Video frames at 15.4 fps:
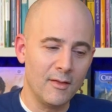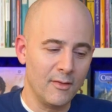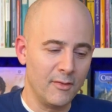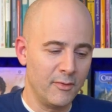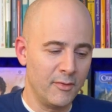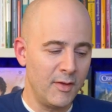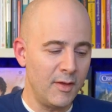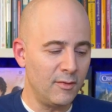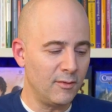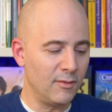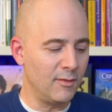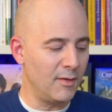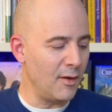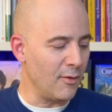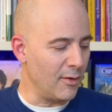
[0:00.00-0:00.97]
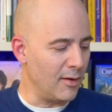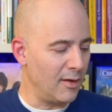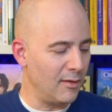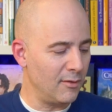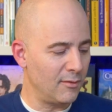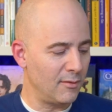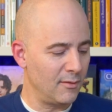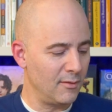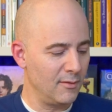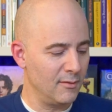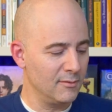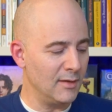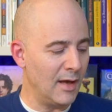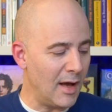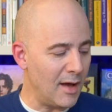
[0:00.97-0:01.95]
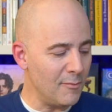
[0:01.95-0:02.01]
This series,
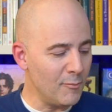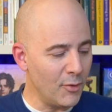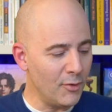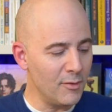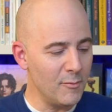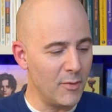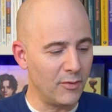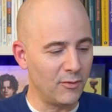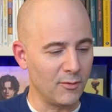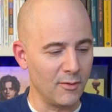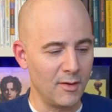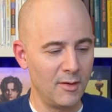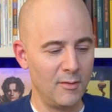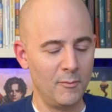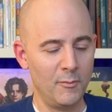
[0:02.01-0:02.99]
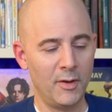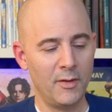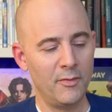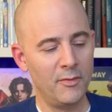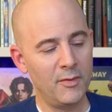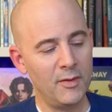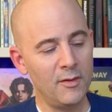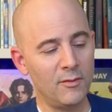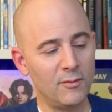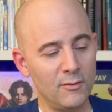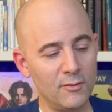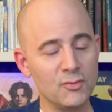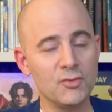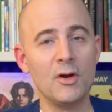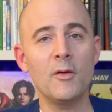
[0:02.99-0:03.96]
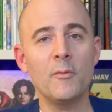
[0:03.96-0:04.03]
not Murder Mystery, but this
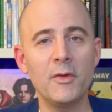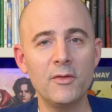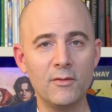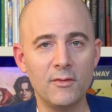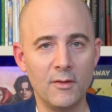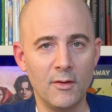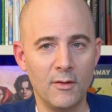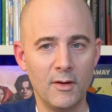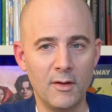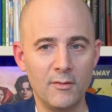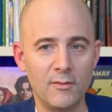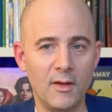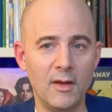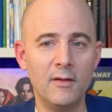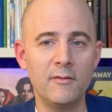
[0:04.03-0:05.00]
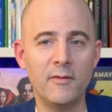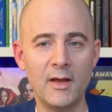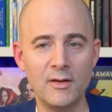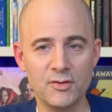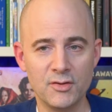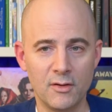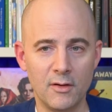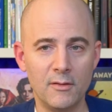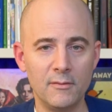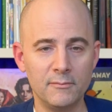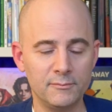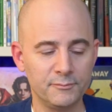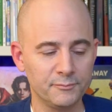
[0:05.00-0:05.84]
German series, IdVenture,